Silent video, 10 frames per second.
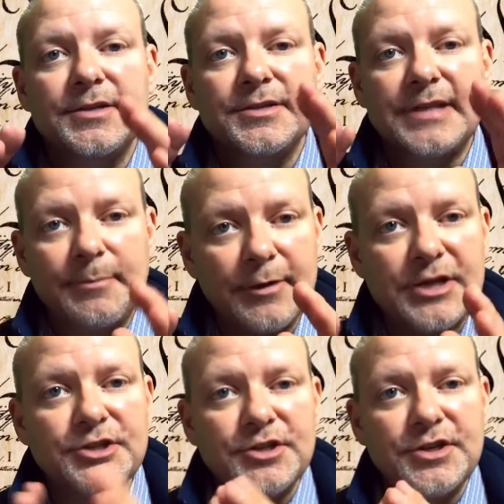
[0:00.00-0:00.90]

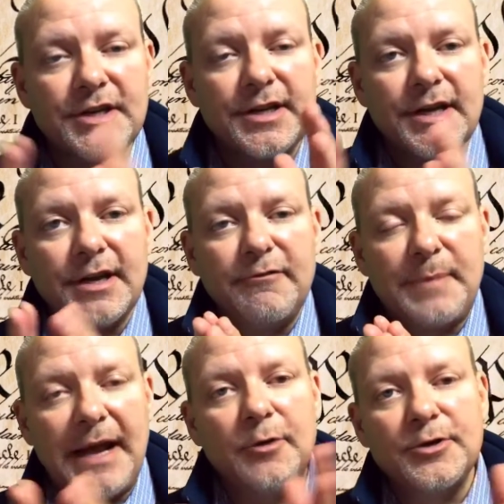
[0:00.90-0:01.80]
separation of
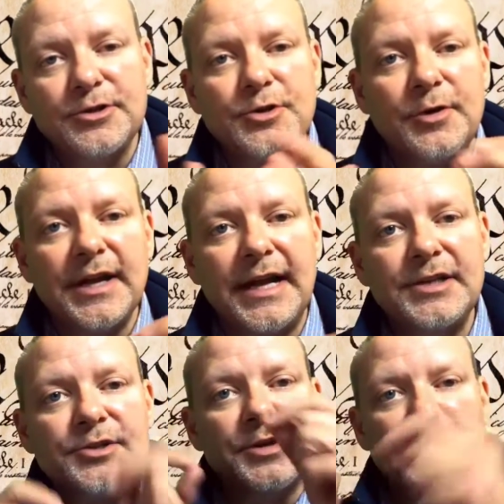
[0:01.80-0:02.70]
powers going on,
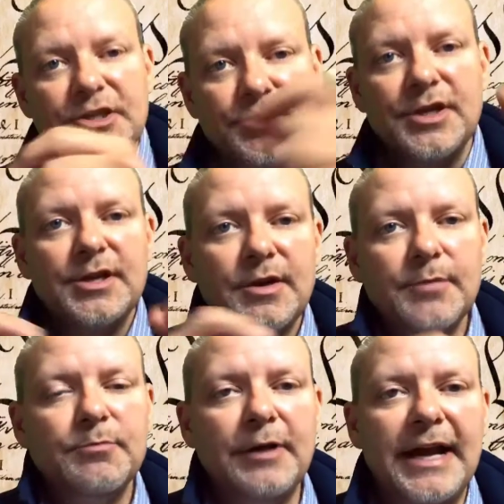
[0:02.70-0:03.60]
so each
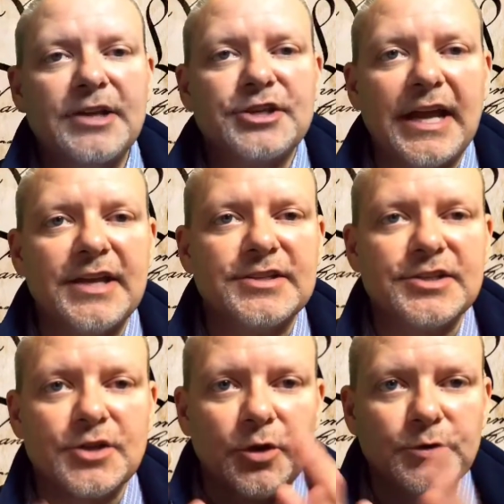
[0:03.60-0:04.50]
branch has
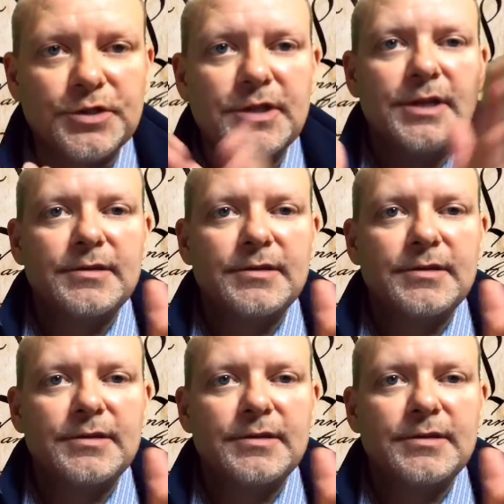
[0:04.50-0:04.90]
its own